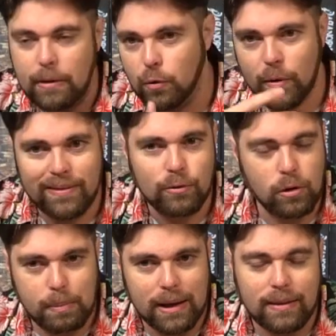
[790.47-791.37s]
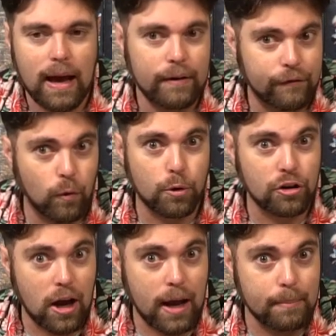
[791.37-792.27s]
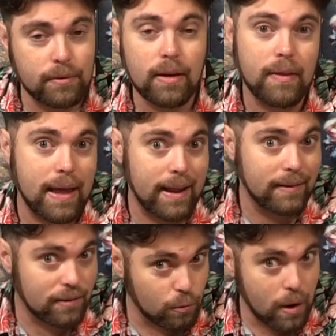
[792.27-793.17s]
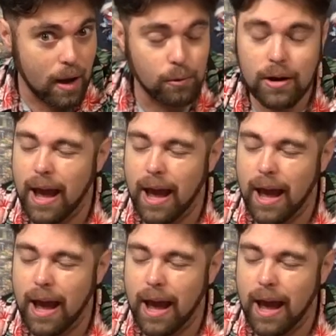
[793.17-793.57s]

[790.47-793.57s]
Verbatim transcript: And you rinse and repeat that four times, that ends the round,